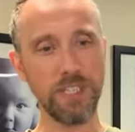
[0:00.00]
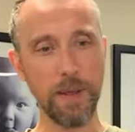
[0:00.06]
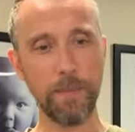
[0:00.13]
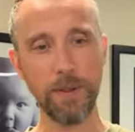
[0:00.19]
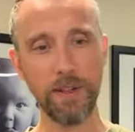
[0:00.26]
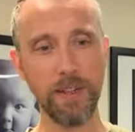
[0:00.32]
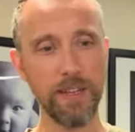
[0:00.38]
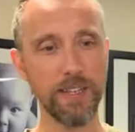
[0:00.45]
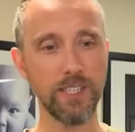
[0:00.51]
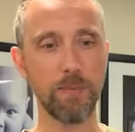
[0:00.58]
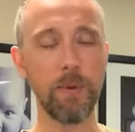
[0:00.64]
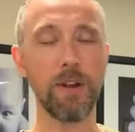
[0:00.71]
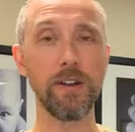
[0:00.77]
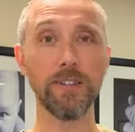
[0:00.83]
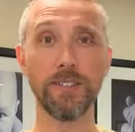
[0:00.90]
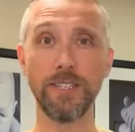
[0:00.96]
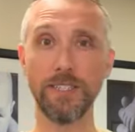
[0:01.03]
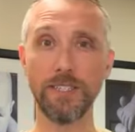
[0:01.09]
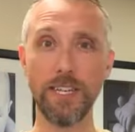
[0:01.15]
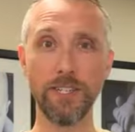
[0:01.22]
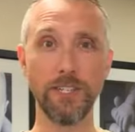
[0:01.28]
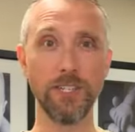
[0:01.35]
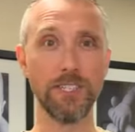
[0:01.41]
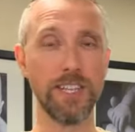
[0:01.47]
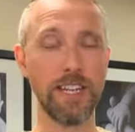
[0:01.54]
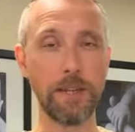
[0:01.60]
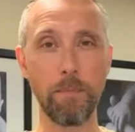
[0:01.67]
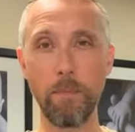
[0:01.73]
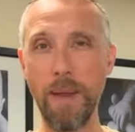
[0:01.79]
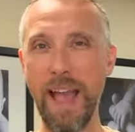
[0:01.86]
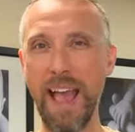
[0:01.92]
typically experience sensations like
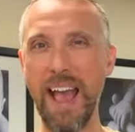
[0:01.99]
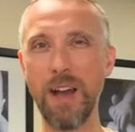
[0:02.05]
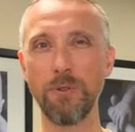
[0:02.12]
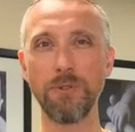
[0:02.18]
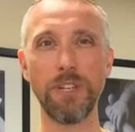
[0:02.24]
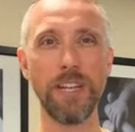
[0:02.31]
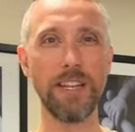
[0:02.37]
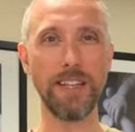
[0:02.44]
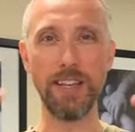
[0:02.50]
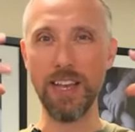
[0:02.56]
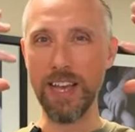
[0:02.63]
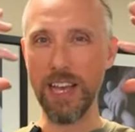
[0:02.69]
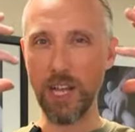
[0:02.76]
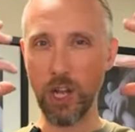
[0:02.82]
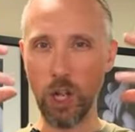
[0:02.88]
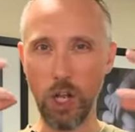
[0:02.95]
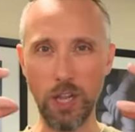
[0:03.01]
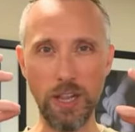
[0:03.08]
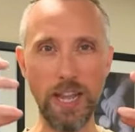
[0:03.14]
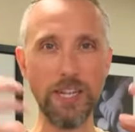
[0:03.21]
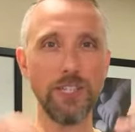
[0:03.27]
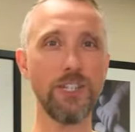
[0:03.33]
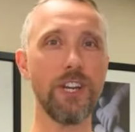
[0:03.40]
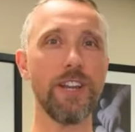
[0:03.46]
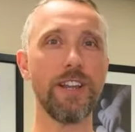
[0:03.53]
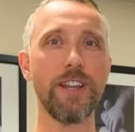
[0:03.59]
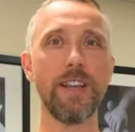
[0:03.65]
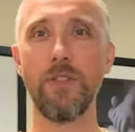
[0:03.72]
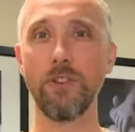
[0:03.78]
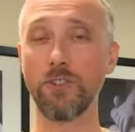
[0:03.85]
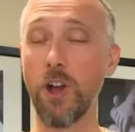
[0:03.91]
pounding,
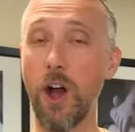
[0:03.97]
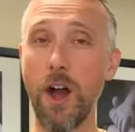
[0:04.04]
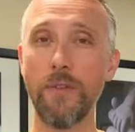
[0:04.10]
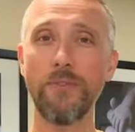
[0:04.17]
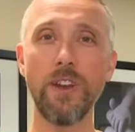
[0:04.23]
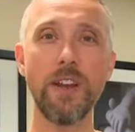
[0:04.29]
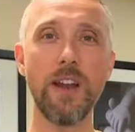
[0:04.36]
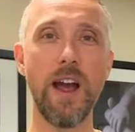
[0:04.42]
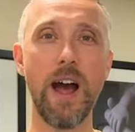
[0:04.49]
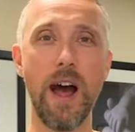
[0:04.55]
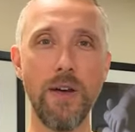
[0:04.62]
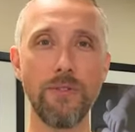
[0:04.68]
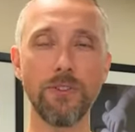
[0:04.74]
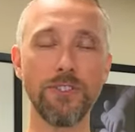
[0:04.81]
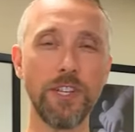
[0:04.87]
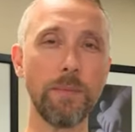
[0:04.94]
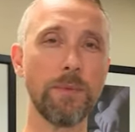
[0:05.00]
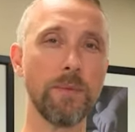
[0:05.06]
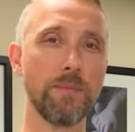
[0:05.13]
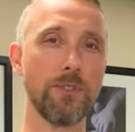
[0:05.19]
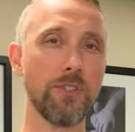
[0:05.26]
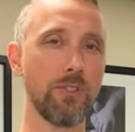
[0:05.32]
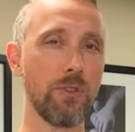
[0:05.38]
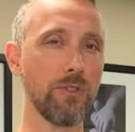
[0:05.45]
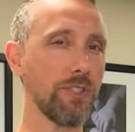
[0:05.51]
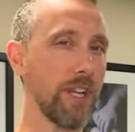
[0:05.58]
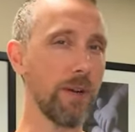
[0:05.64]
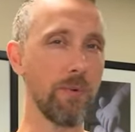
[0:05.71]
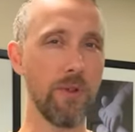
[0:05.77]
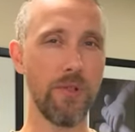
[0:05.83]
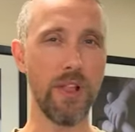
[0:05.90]
clenching. There's often other symptoms
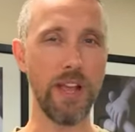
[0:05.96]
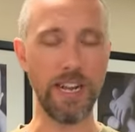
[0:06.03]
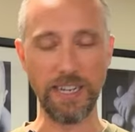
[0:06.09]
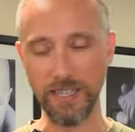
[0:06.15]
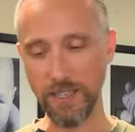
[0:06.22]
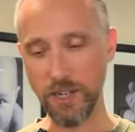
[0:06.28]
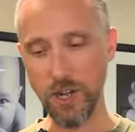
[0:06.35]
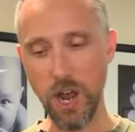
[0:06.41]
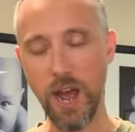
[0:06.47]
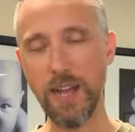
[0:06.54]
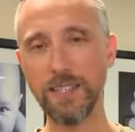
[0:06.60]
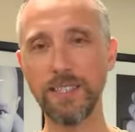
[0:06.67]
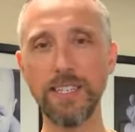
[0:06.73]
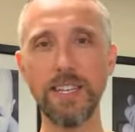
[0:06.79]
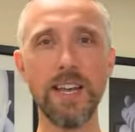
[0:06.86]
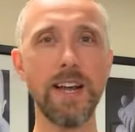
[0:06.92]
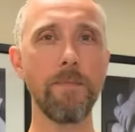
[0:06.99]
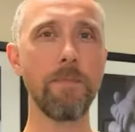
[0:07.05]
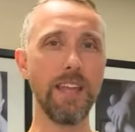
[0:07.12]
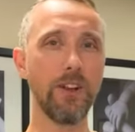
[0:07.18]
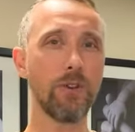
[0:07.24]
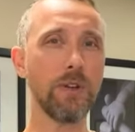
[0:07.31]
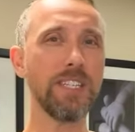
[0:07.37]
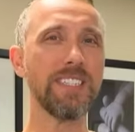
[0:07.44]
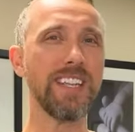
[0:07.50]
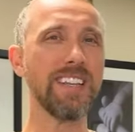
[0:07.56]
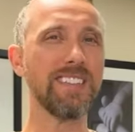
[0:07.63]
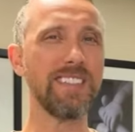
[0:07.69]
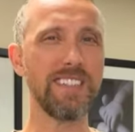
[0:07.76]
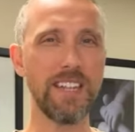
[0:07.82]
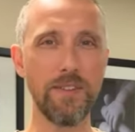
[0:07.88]
associated with like nausea, increased
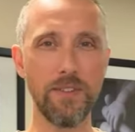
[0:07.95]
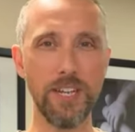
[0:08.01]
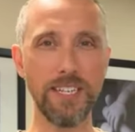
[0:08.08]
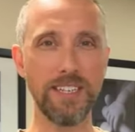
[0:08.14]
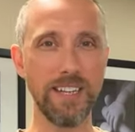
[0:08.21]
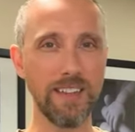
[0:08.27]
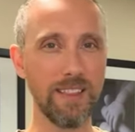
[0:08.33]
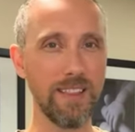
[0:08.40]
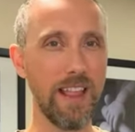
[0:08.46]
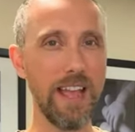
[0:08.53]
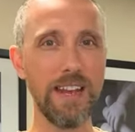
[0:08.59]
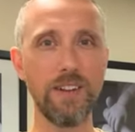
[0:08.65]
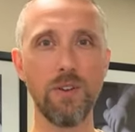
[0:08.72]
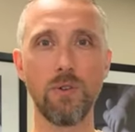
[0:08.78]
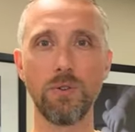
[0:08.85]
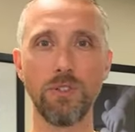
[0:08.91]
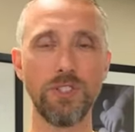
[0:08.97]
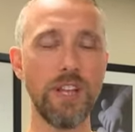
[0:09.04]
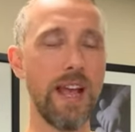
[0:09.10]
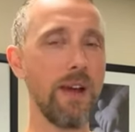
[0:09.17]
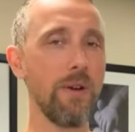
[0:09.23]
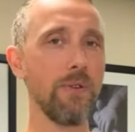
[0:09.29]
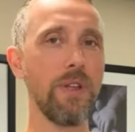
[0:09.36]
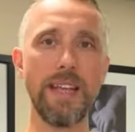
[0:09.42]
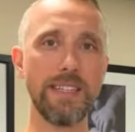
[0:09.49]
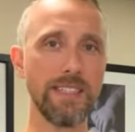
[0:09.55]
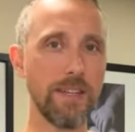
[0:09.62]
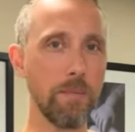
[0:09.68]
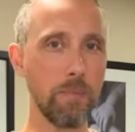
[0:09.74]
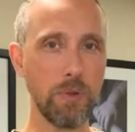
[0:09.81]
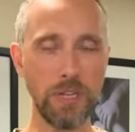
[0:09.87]
sensitivity to light or sound. It's
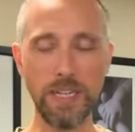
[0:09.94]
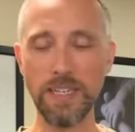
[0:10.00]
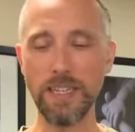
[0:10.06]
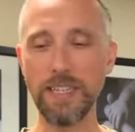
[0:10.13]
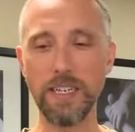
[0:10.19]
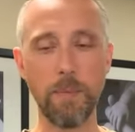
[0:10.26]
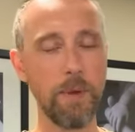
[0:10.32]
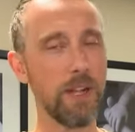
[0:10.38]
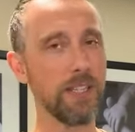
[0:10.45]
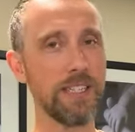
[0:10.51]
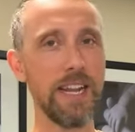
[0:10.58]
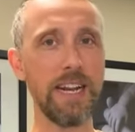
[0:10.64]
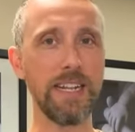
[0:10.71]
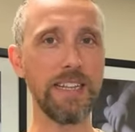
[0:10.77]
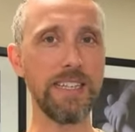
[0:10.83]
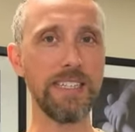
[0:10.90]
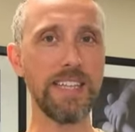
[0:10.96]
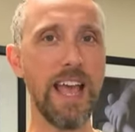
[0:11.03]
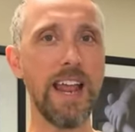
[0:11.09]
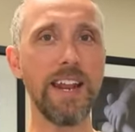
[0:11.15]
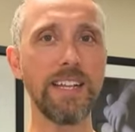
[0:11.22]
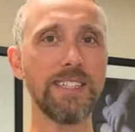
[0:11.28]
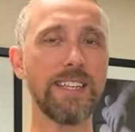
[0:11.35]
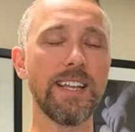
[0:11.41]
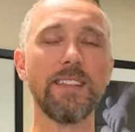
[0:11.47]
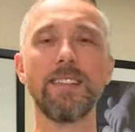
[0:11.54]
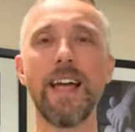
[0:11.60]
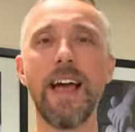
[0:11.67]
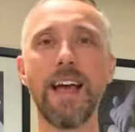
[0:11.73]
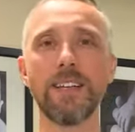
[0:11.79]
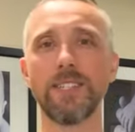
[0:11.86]
completely debilitating and these headaches can
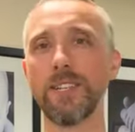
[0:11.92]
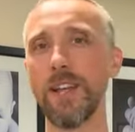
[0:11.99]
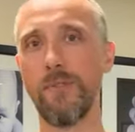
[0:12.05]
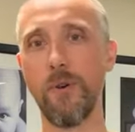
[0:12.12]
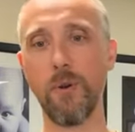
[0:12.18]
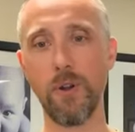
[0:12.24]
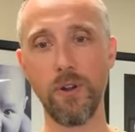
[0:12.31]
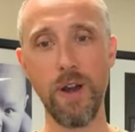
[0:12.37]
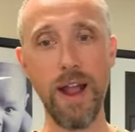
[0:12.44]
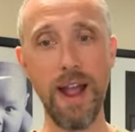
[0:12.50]
last for